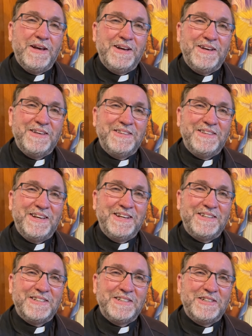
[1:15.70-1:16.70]
uh,
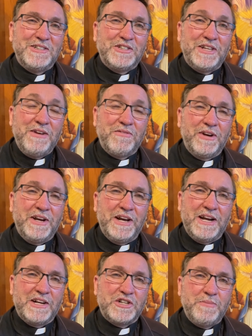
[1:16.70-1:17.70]
that uh, slavery had
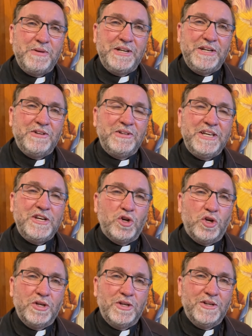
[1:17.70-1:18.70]
actually been
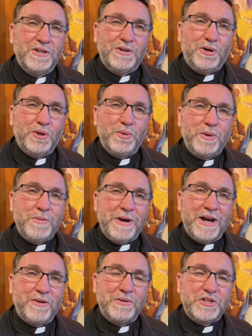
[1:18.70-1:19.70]
illegal all the way
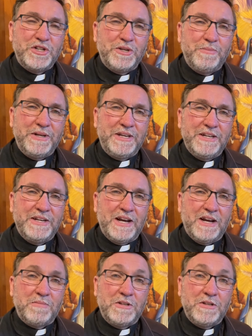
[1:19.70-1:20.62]
back when she had been kidnapped.